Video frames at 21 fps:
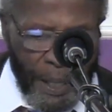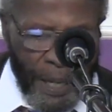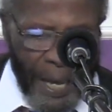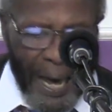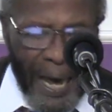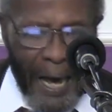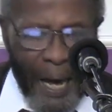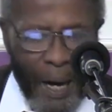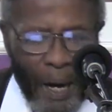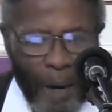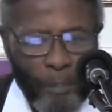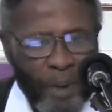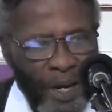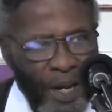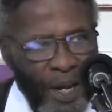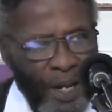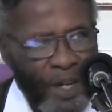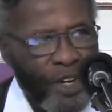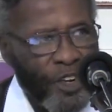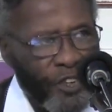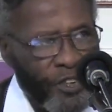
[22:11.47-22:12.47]
Now,
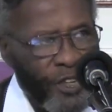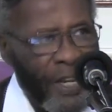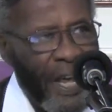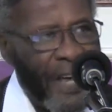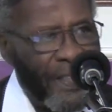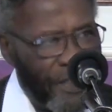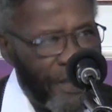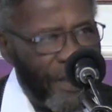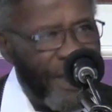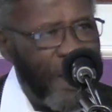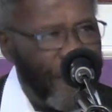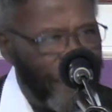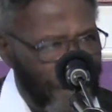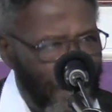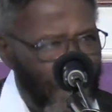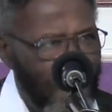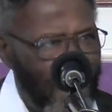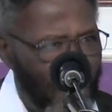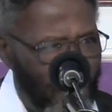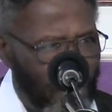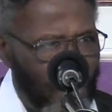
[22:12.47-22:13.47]
but understand the
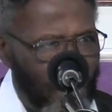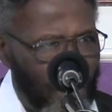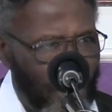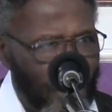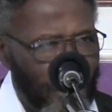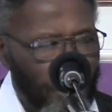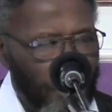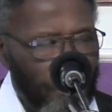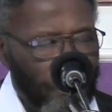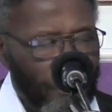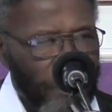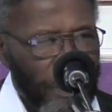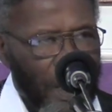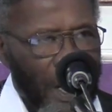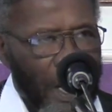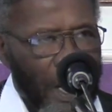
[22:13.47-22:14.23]
definitions.